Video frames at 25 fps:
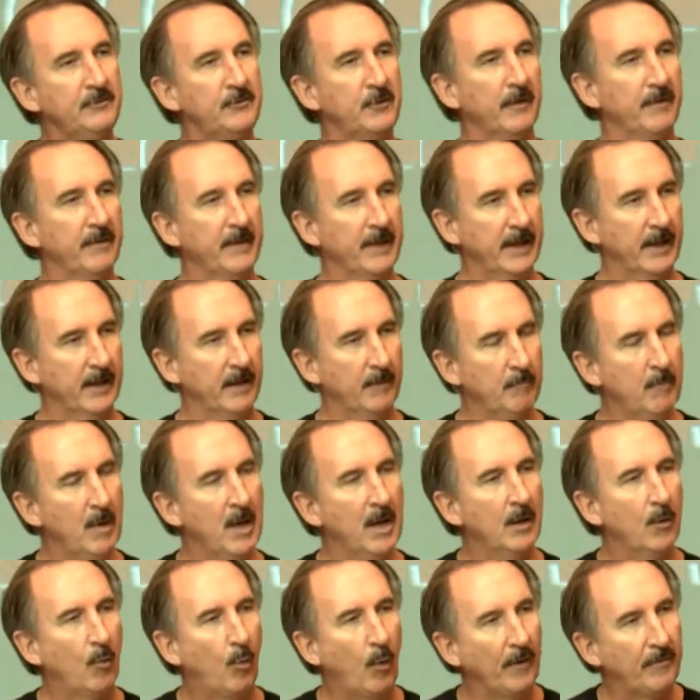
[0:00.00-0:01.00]
to them
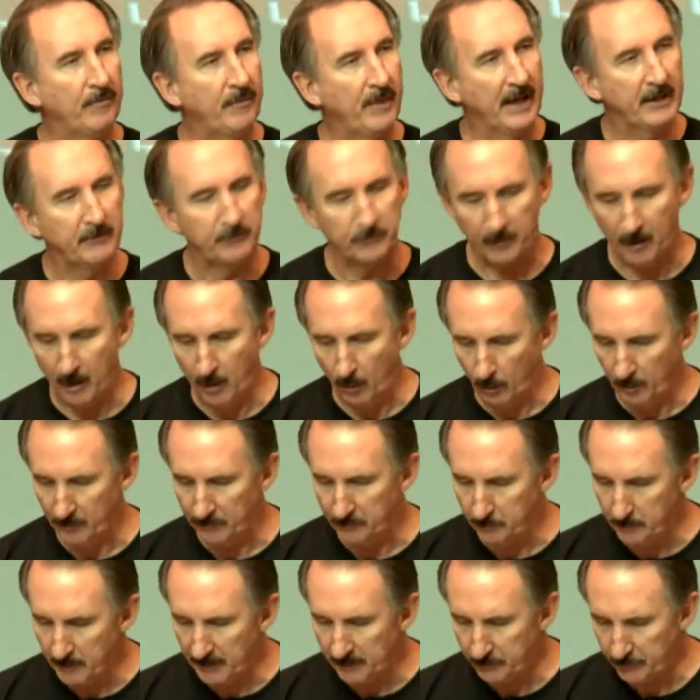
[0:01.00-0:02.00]
what they saw
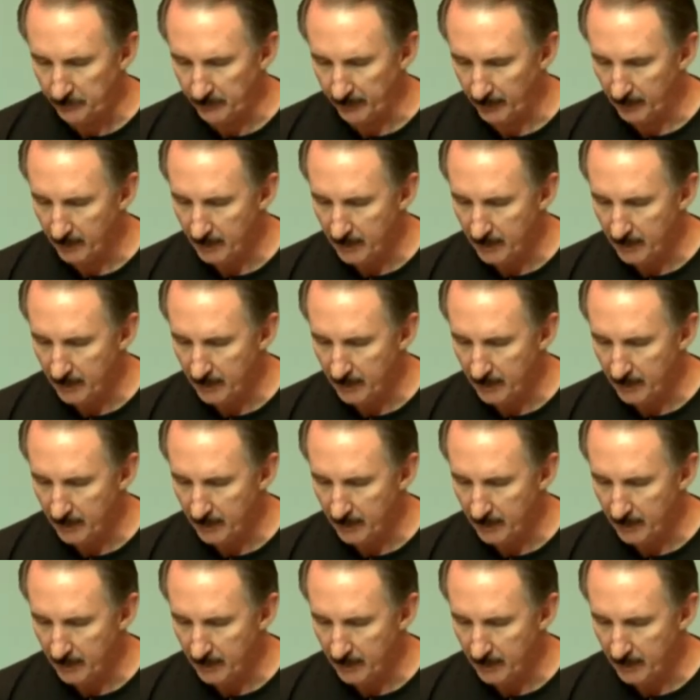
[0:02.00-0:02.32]
was missing.